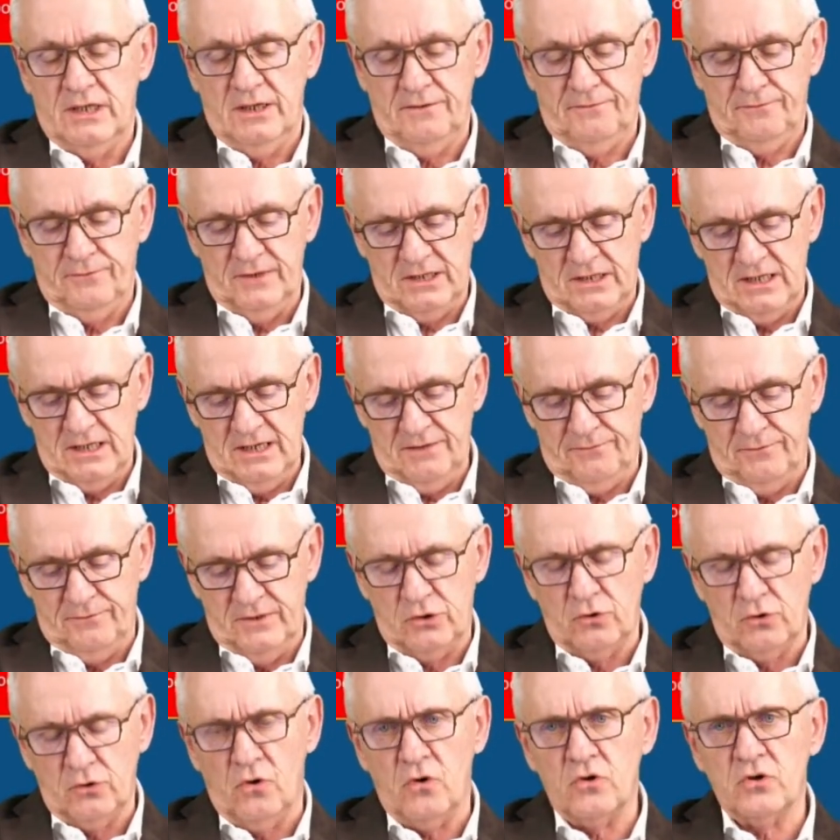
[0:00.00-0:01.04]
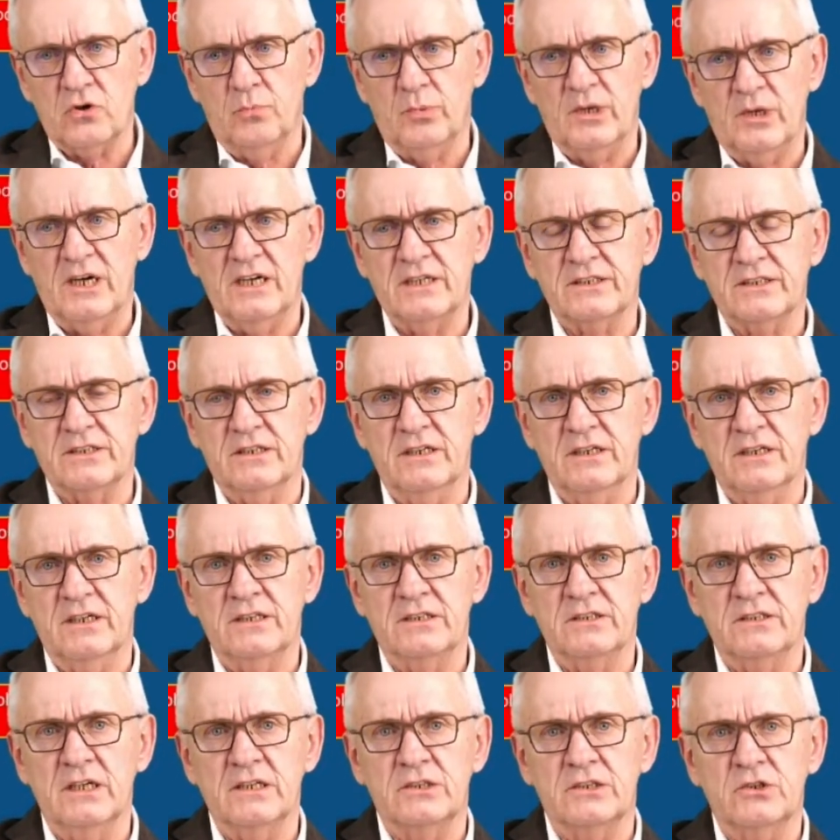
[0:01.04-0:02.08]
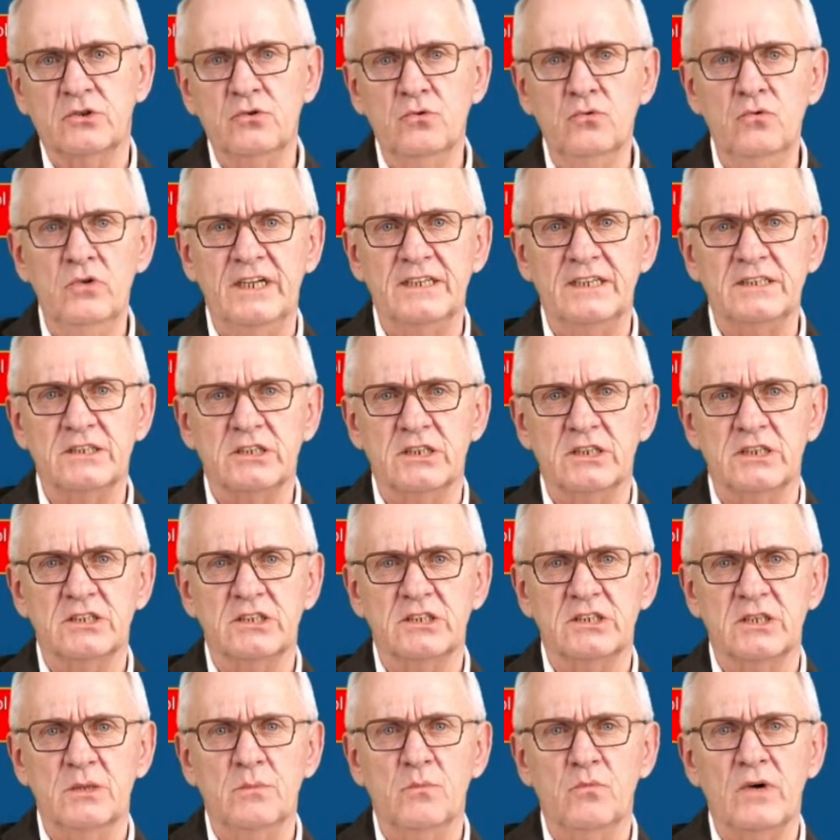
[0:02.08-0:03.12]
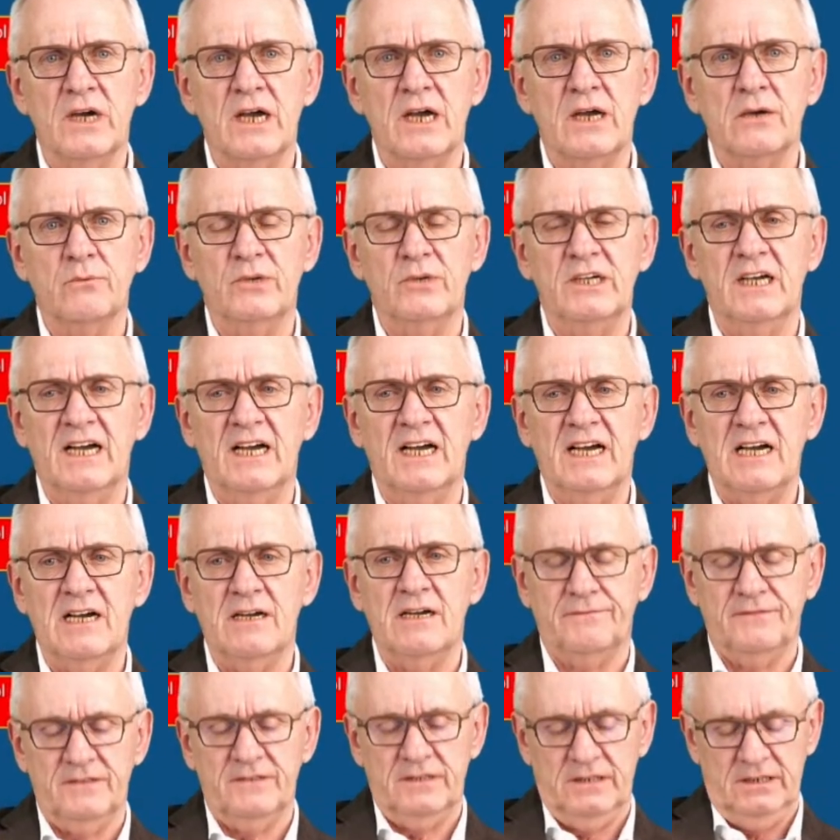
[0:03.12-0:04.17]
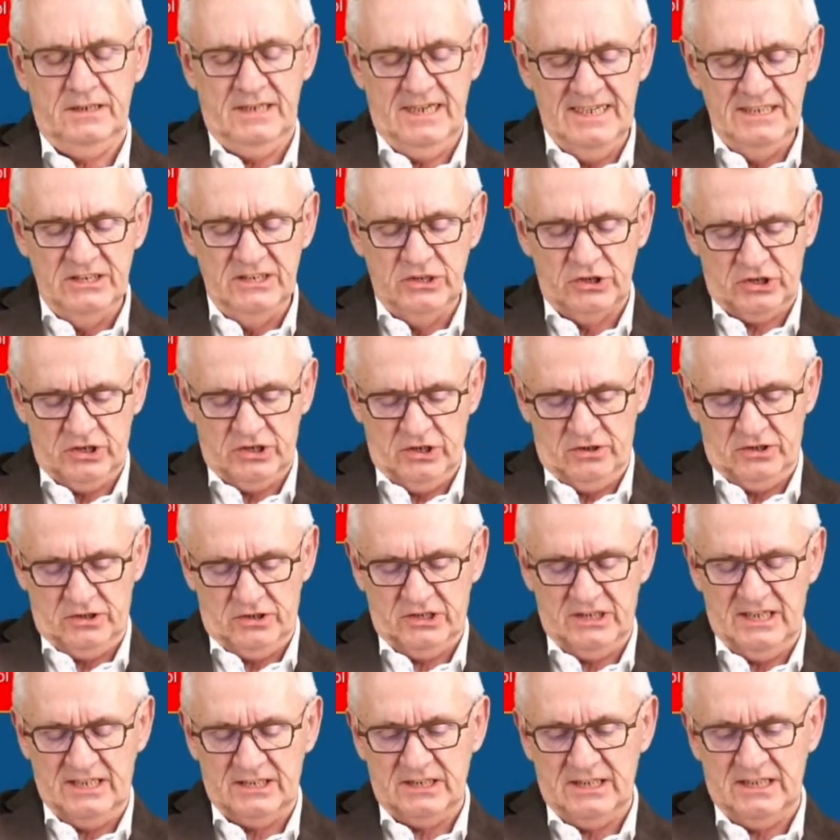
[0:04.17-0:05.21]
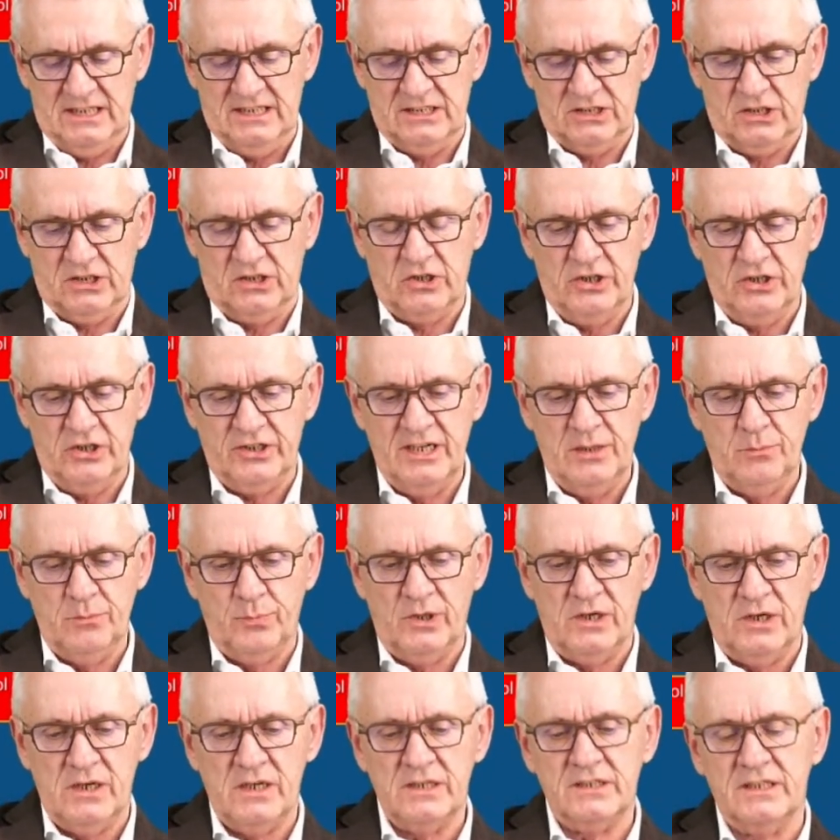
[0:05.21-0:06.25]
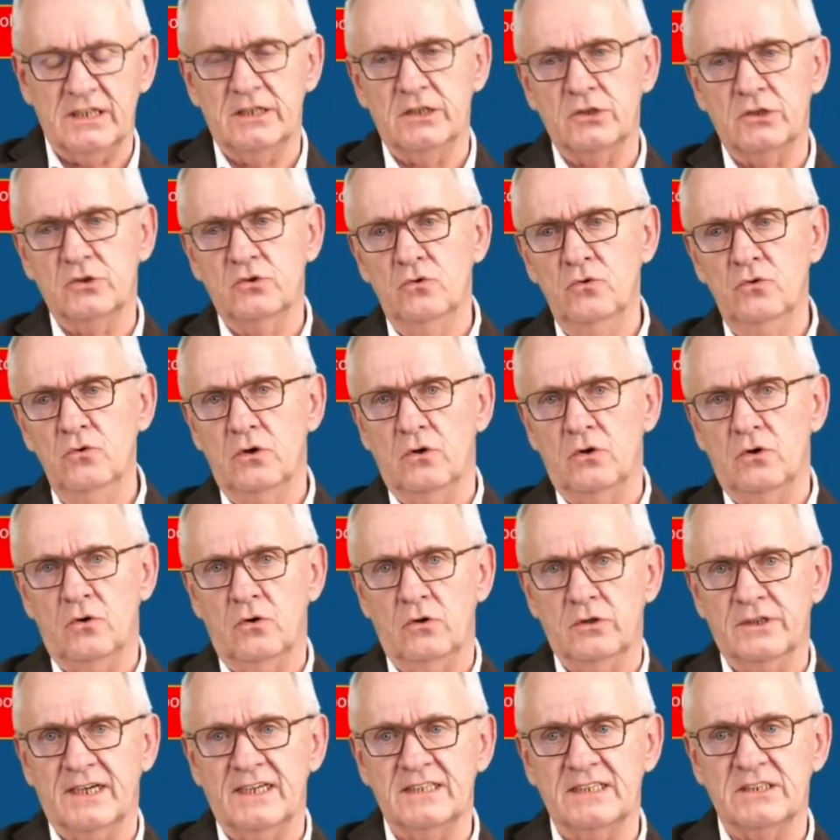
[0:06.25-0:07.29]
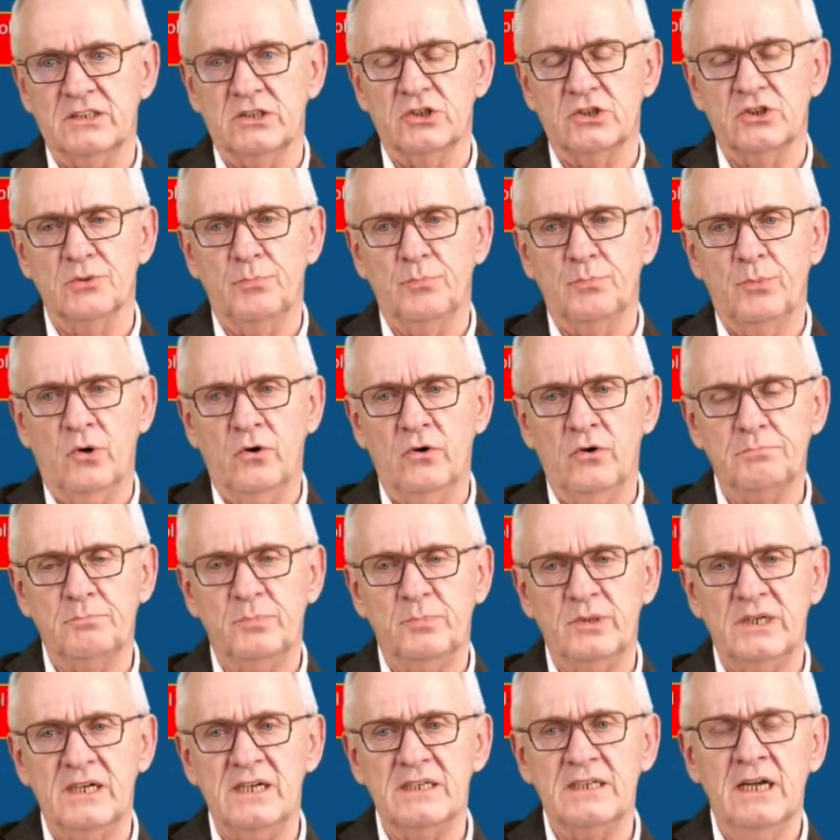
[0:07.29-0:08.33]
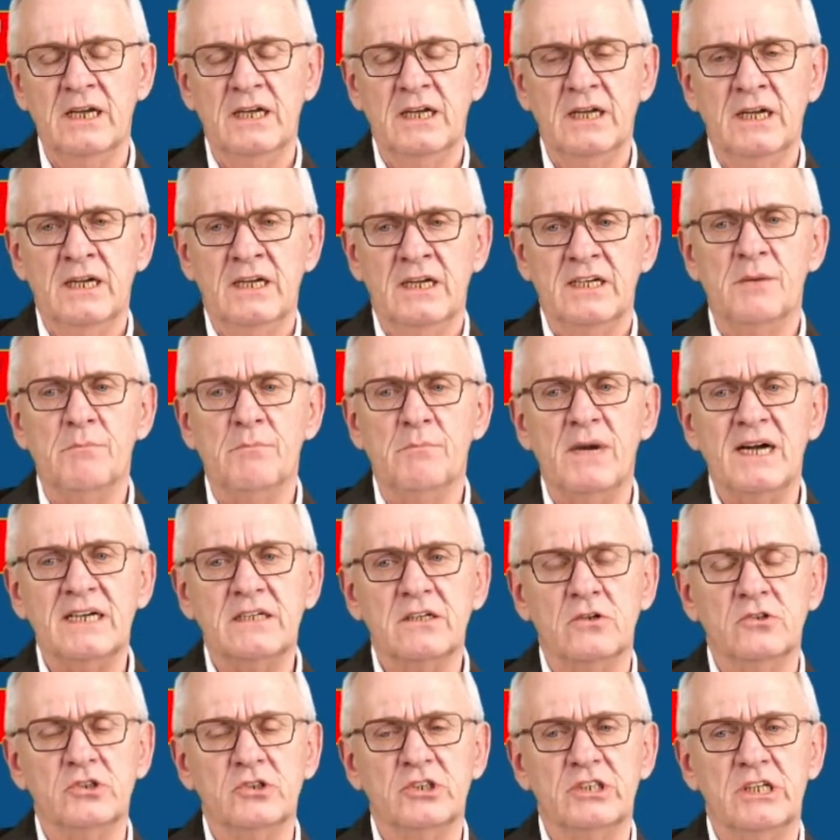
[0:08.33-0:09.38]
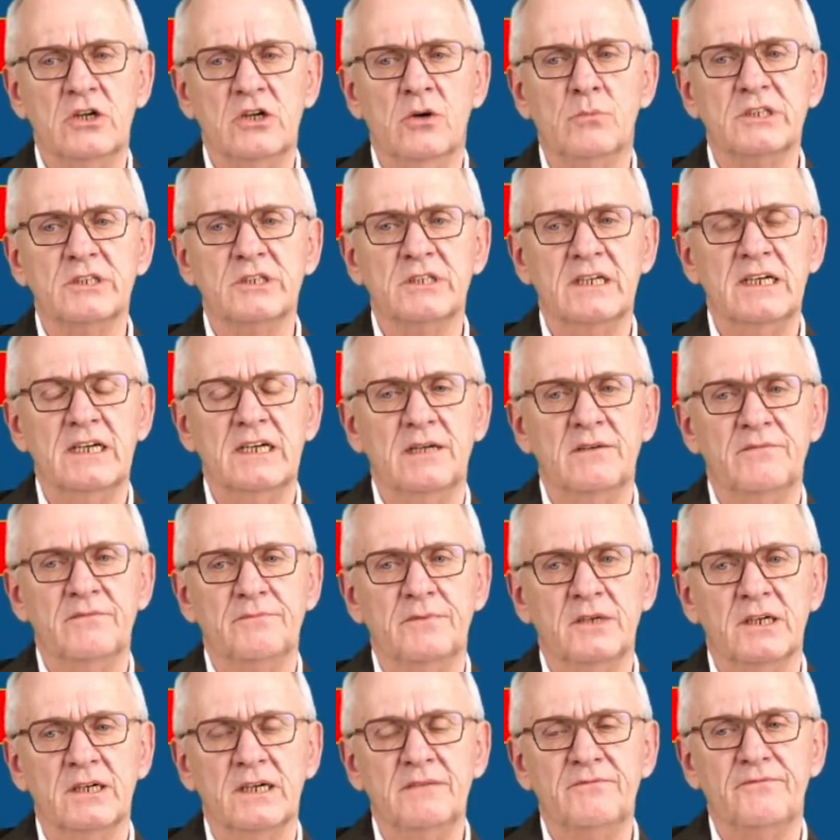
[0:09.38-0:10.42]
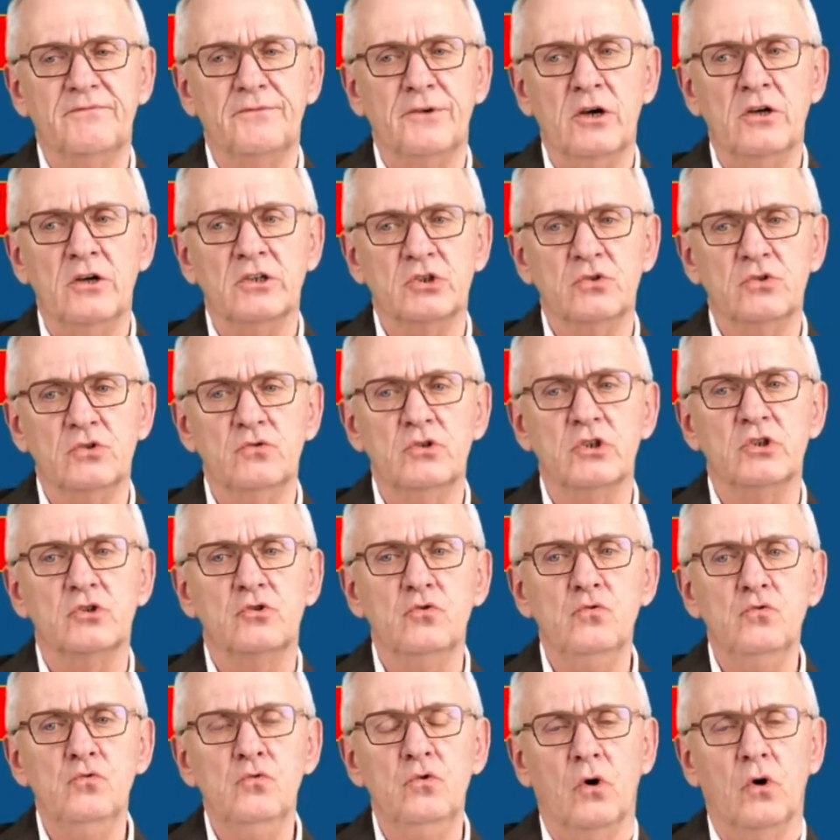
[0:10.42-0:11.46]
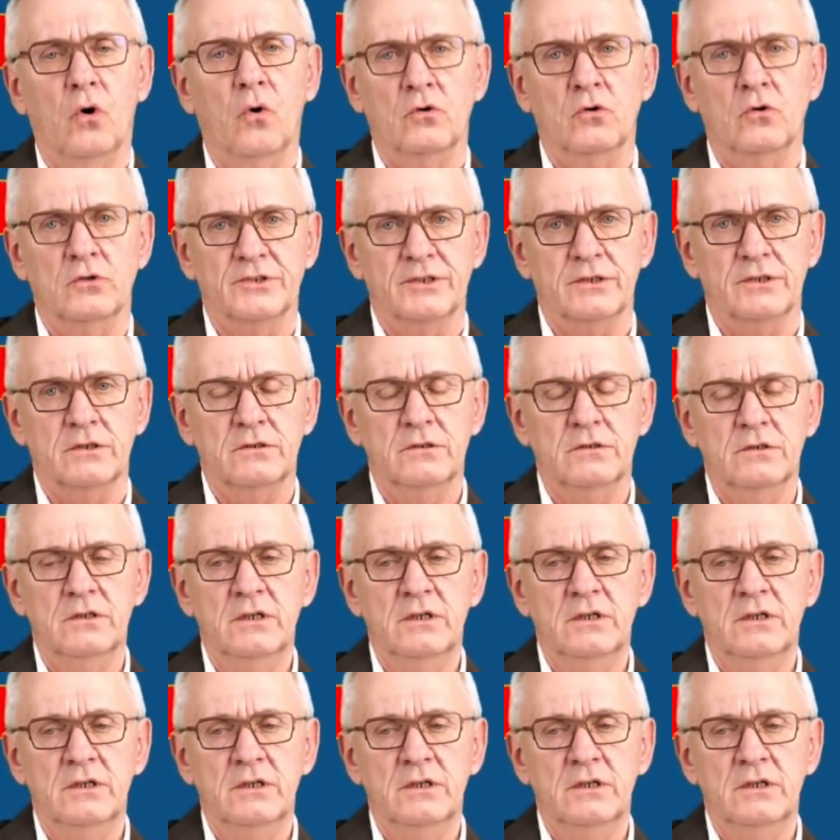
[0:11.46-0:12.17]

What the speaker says: If we talk about a tooling system where we have inserts as the cutting part and a tool holder as the support part, the macrogeometry refers to the tool holder.